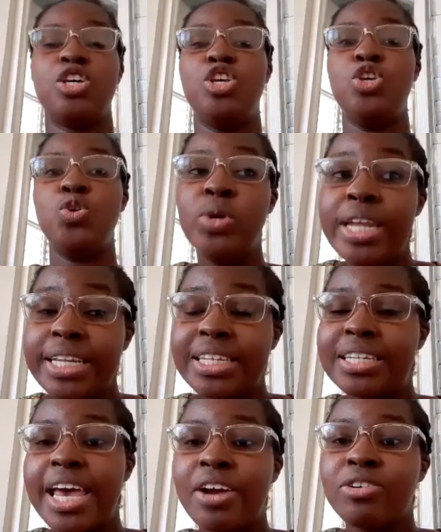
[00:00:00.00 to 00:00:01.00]
So you need
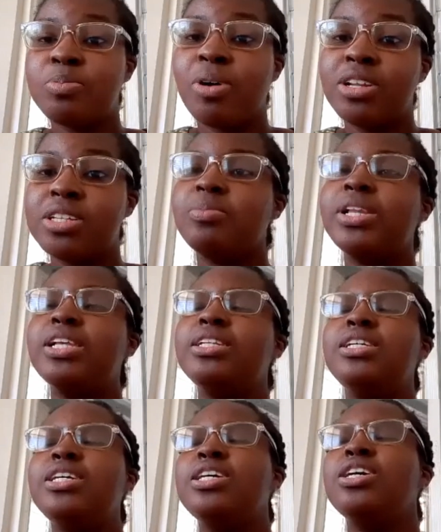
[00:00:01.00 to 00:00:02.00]
to take
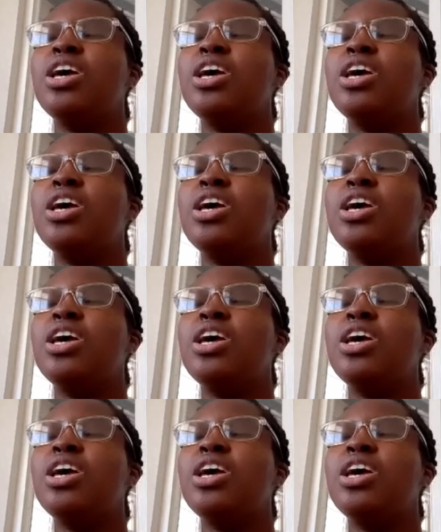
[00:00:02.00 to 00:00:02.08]
responsibility.